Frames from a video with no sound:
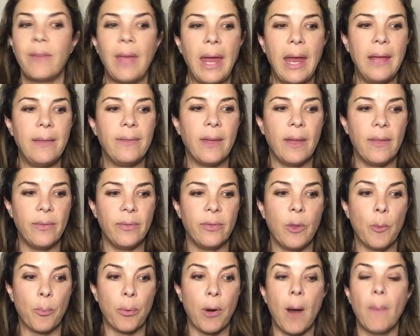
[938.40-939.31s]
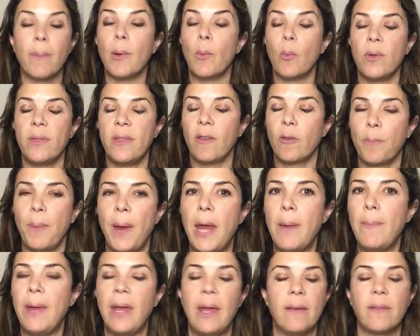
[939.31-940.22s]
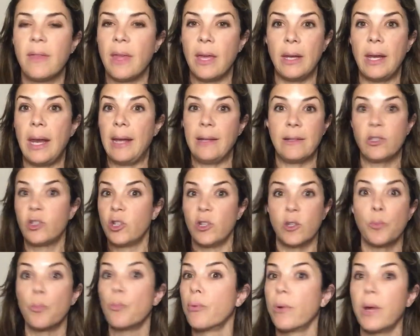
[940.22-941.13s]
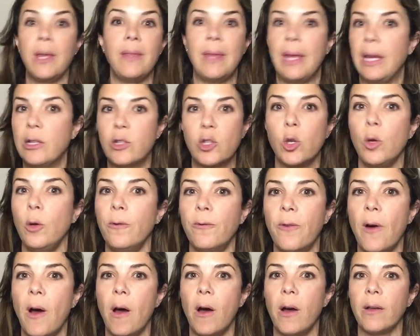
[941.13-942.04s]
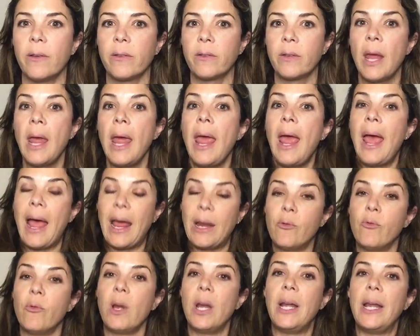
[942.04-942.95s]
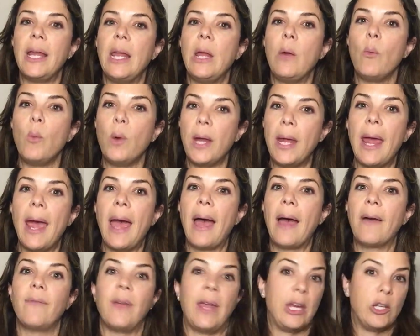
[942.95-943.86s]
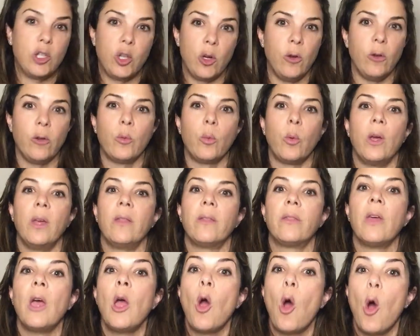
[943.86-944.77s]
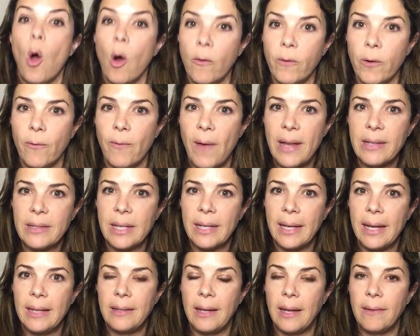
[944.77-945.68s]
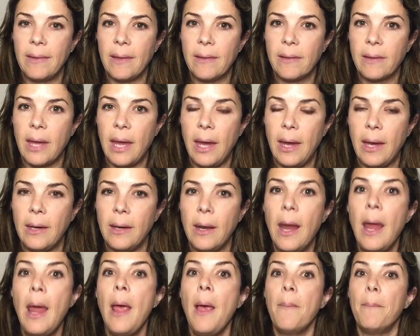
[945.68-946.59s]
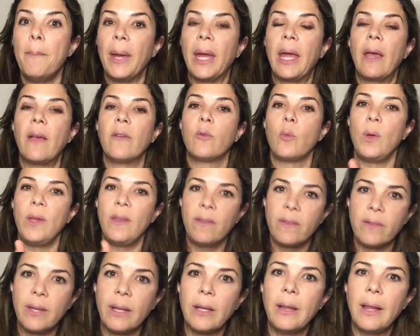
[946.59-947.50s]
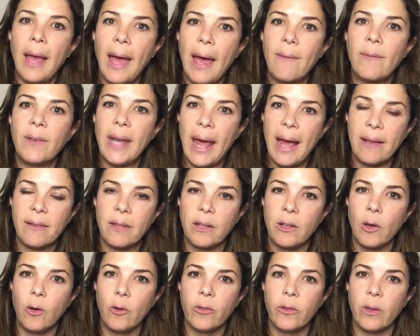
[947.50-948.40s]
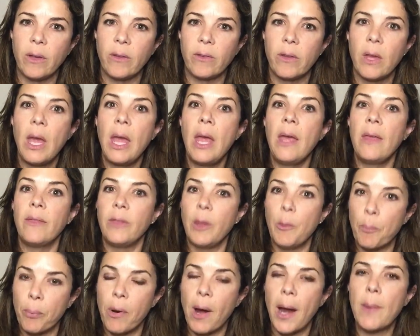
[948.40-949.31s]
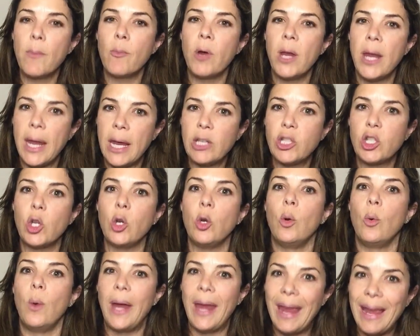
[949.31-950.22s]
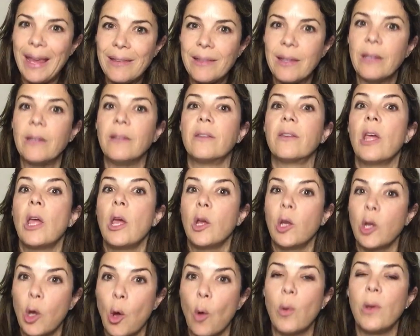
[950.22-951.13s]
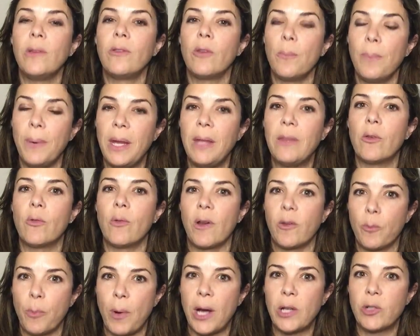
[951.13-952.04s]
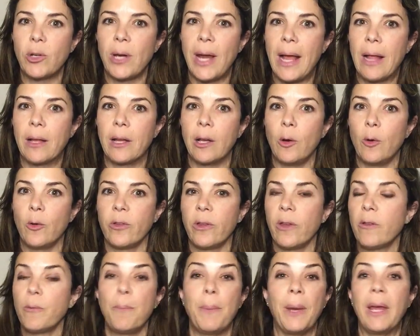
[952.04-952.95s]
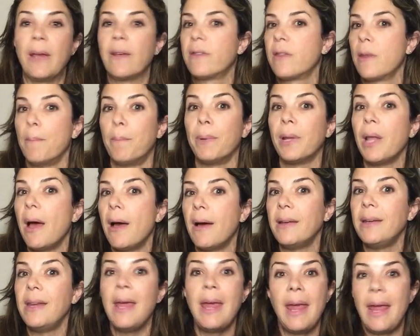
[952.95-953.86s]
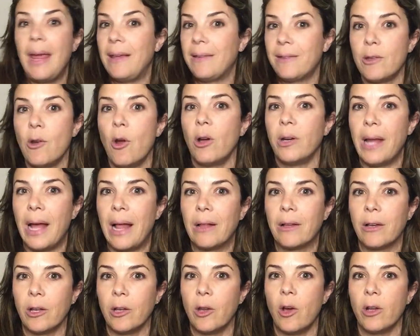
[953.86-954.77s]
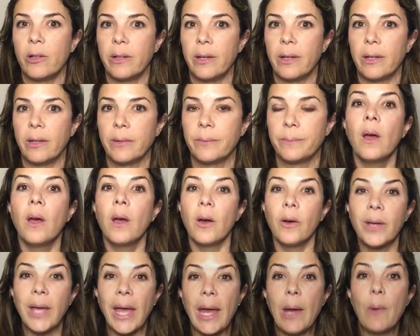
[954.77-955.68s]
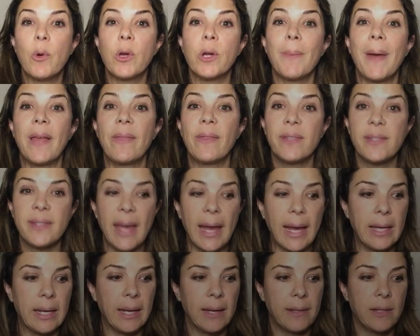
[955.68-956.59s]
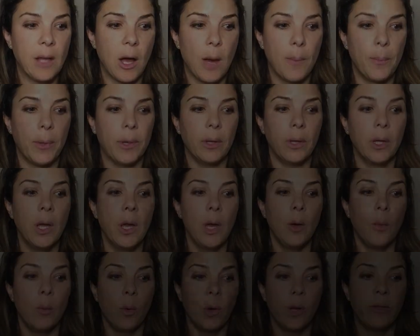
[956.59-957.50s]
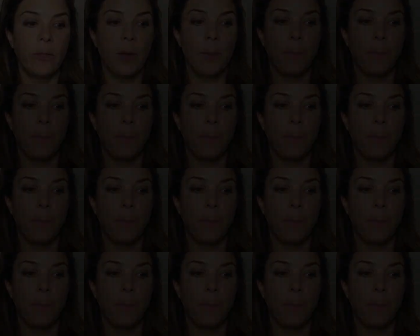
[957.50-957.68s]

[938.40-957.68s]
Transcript: say that the problem with this baby is that it's just breathing too fast. And really, we have issues with overventilating this kid because we still have an acidosis. The primary issue isn't going to be the respiratory alkalosis because the blood is not alkalotic. Okay, what about the second example with